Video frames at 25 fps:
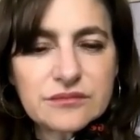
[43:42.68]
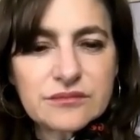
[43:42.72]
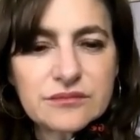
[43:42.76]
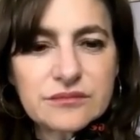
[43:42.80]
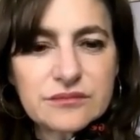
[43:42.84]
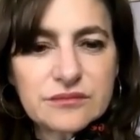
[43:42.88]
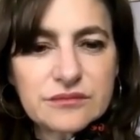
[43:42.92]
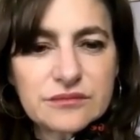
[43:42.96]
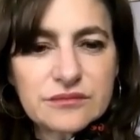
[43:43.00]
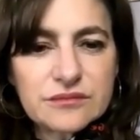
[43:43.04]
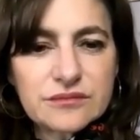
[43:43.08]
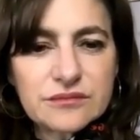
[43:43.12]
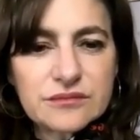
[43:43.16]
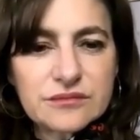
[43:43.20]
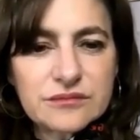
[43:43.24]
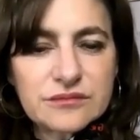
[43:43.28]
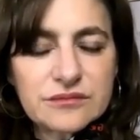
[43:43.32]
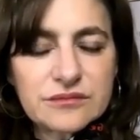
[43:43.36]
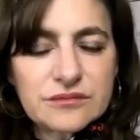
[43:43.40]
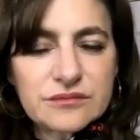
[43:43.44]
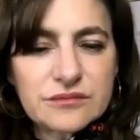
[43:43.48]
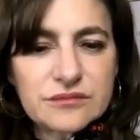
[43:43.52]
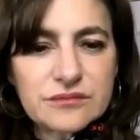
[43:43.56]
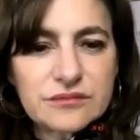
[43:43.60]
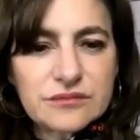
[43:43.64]

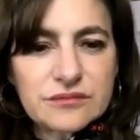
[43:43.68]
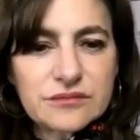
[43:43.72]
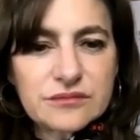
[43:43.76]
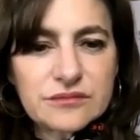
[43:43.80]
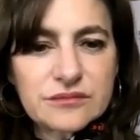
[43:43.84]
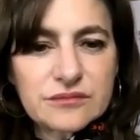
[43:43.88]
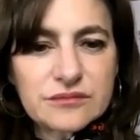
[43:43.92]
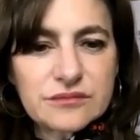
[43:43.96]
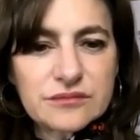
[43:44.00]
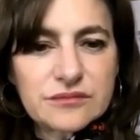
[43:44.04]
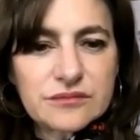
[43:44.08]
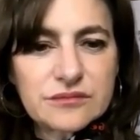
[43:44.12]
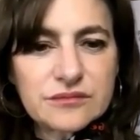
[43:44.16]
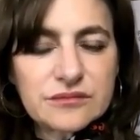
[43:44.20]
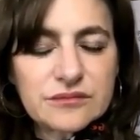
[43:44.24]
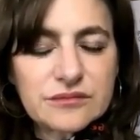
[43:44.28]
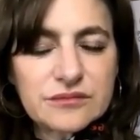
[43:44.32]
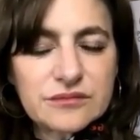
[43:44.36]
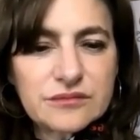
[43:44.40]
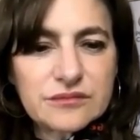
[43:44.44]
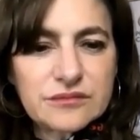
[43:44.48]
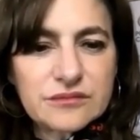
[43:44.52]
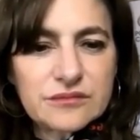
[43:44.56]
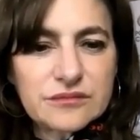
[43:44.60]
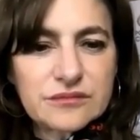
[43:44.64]

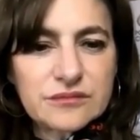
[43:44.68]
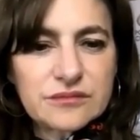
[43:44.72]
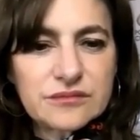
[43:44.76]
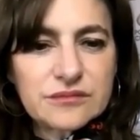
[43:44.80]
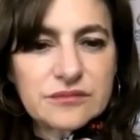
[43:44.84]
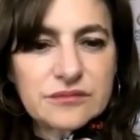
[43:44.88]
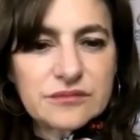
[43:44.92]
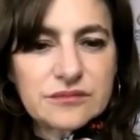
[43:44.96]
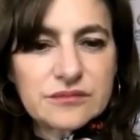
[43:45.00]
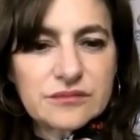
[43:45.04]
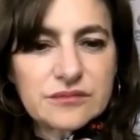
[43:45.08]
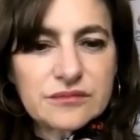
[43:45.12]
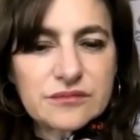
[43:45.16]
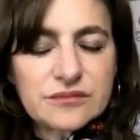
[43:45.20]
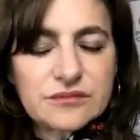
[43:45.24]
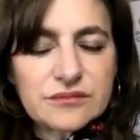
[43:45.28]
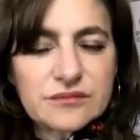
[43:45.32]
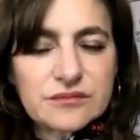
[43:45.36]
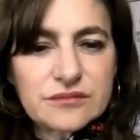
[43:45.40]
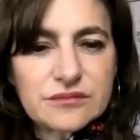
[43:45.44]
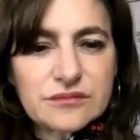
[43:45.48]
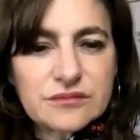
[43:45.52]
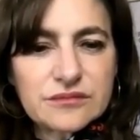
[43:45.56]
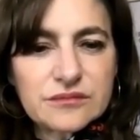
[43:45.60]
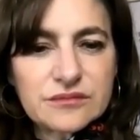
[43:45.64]

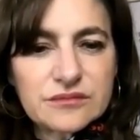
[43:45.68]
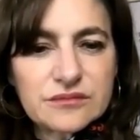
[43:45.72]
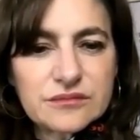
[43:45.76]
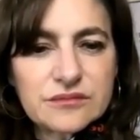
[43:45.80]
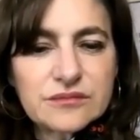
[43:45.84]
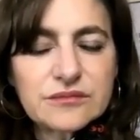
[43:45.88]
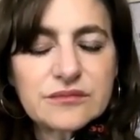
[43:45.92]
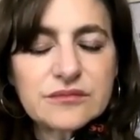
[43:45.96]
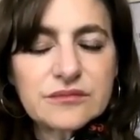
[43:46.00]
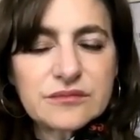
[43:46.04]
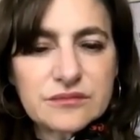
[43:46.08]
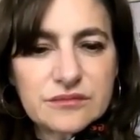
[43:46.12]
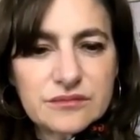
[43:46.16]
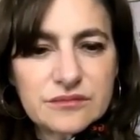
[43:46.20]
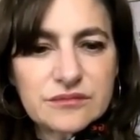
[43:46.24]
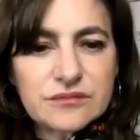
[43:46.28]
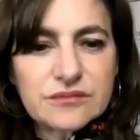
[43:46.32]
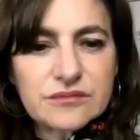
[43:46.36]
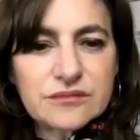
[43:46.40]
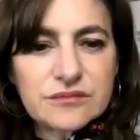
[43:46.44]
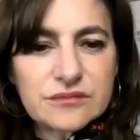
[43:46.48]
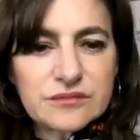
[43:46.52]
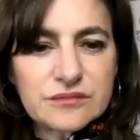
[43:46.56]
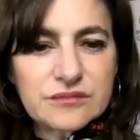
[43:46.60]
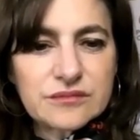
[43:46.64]

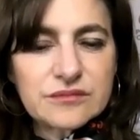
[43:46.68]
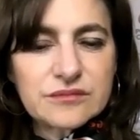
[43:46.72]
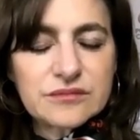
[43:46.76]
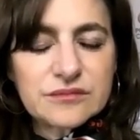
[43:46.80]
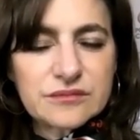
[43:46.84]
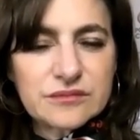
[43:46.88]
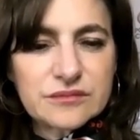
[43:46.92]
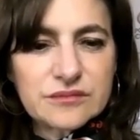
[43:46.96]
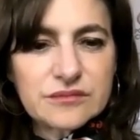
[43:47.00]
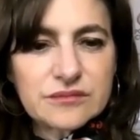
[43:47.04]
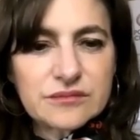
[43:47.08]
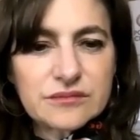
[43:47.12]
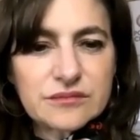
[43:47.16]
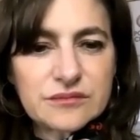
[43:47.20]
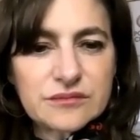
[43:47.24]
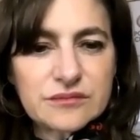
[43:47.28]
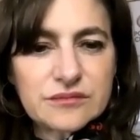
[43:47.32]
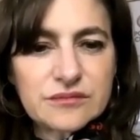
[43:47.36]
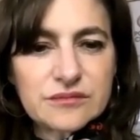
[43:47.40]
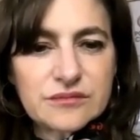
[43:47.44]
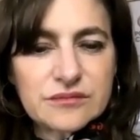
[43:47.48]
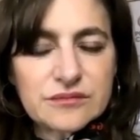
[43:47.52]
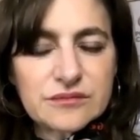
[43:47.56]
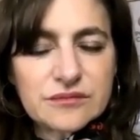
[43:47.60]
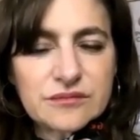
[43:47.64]

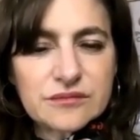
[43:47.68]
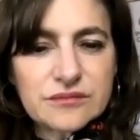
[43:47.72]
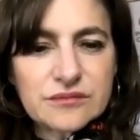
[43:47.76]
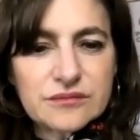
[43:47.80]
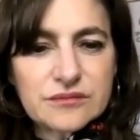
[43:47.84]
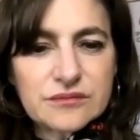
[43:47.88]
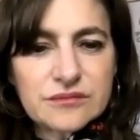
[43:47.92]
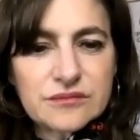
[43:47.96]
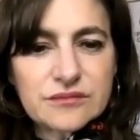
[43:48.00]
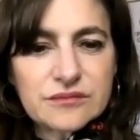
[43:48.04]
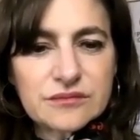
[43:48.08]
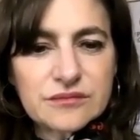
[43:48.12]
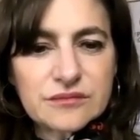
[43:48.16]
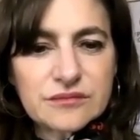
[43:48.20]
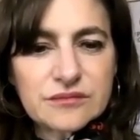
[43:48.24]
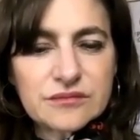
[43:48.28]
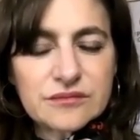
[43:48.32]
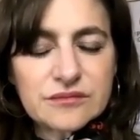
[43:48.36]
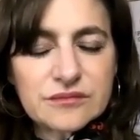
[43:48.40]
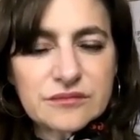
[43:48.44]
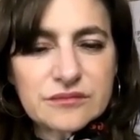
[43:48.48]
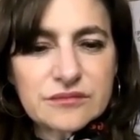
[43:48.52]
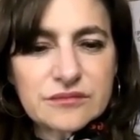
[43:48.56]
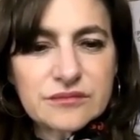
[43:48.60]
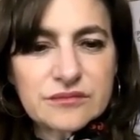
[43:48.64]

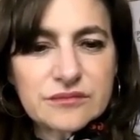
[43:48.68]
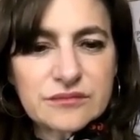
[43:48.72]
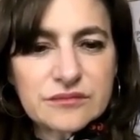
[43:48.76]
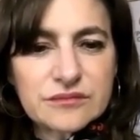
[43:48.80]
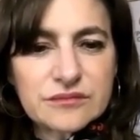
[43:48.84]
The person shown says nothing.